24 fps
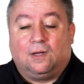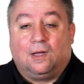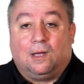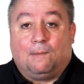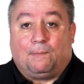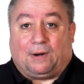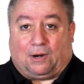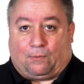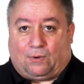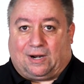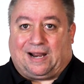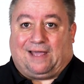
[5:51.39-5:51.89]

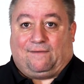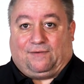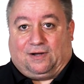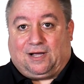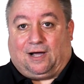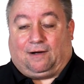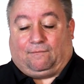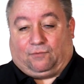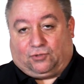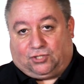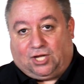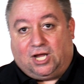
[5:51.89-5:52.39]
But I want to have a
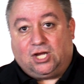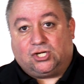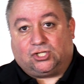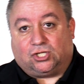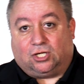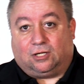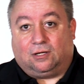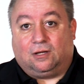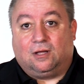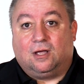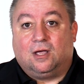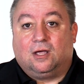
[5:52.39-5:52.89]

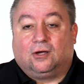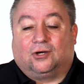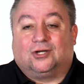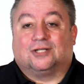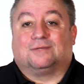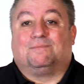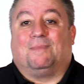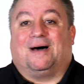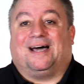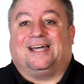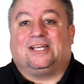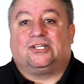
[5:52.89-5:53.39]
conversation, because
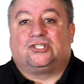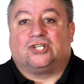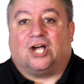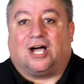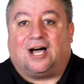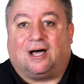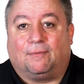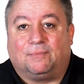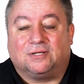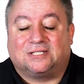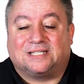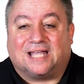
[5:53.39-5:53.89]
my
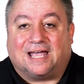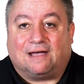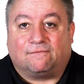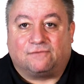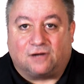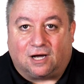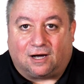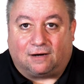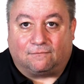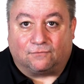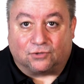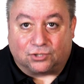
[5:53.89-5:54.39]
job is to have
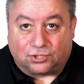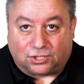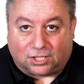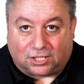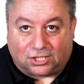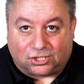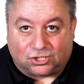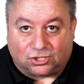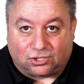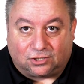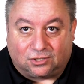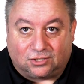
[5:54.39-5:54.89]

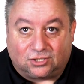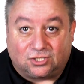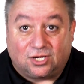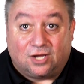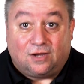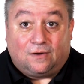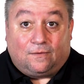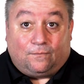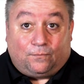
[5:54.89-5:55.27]
conversations.